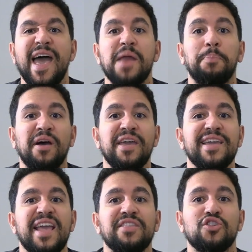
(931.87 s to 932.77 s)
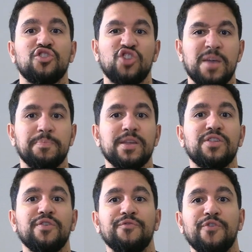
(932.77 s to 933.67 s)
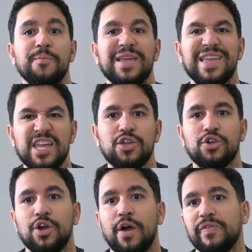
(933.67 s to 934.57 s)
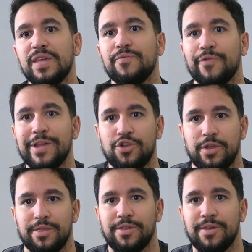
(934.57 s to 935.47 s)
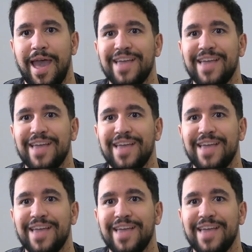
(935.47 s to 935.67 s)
and play against champions from each of the regions,